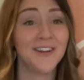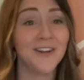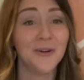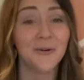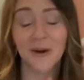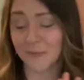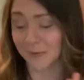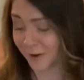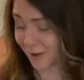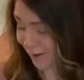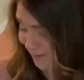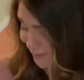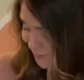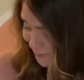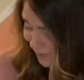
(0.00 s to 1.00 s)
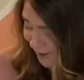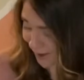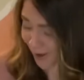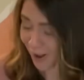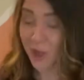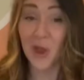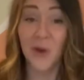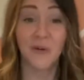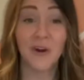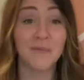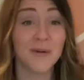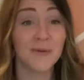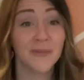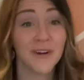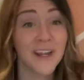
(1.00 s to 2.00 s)
you know what? We're not gonna do that. We've
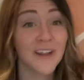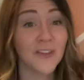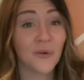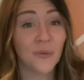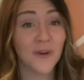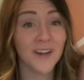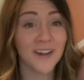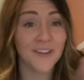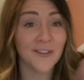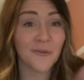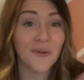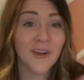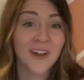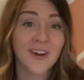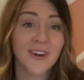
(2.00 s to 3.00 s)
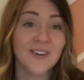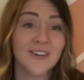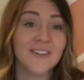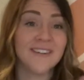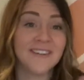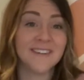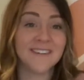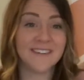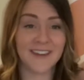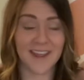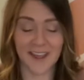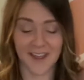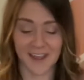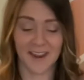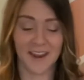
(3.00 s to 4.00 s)
been reading The Wind in the Willows
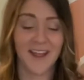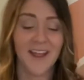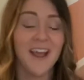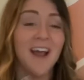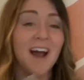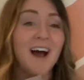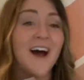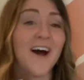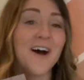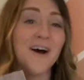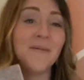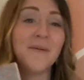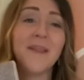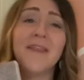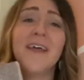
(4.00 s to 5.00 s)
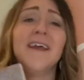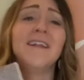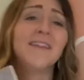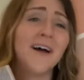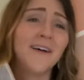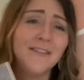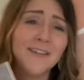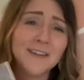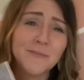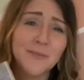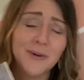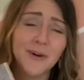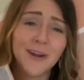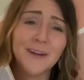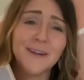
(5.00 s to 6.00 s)
instead. Um, they love this
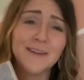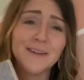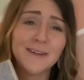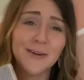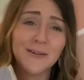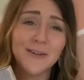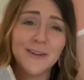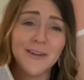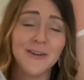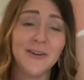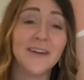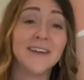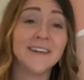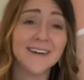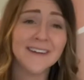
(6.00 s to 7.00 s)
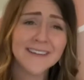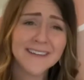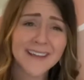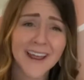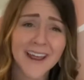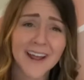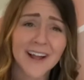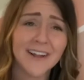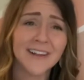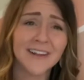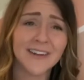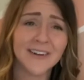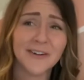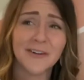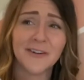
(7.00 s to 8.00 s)
book. It is so cute. It does say a
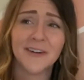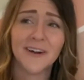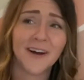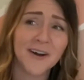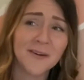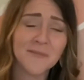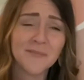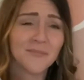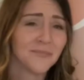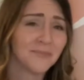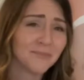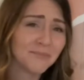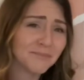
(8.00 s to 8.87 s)
little, um,